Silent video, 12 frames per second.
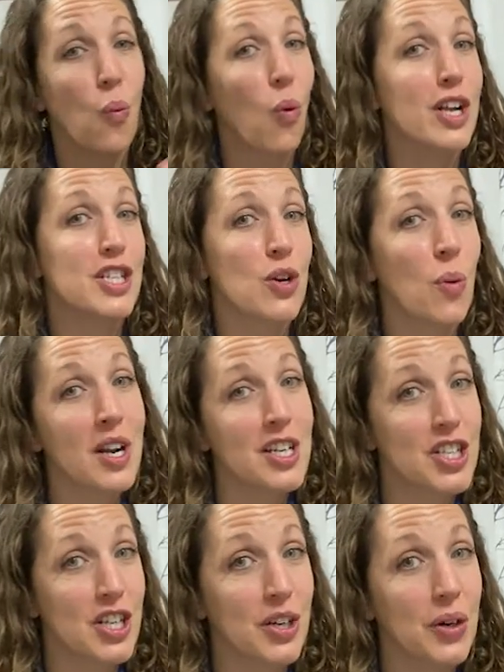what do you want to
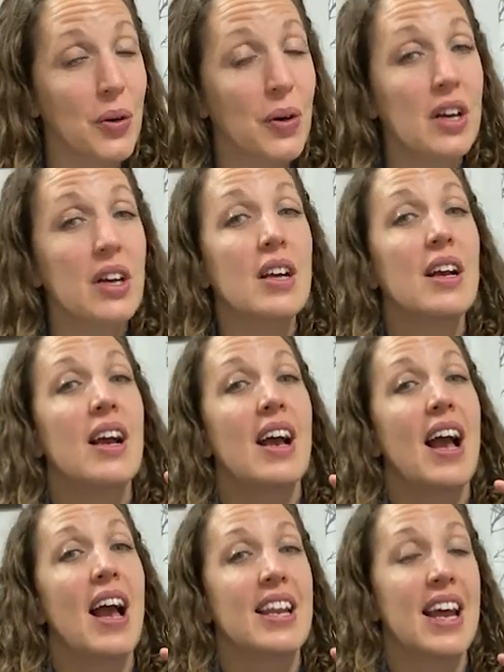do
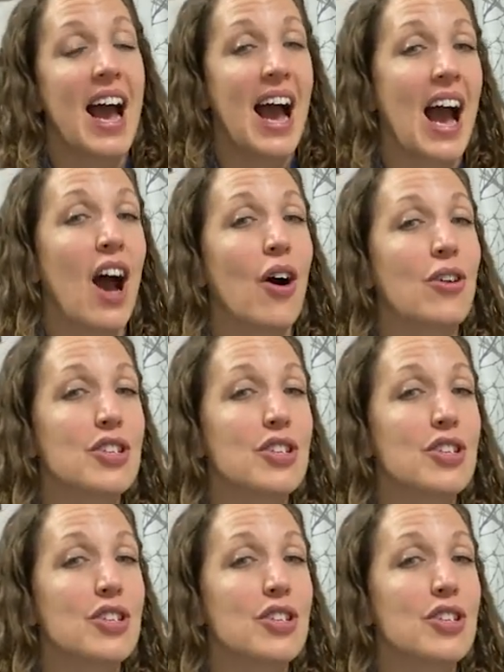and how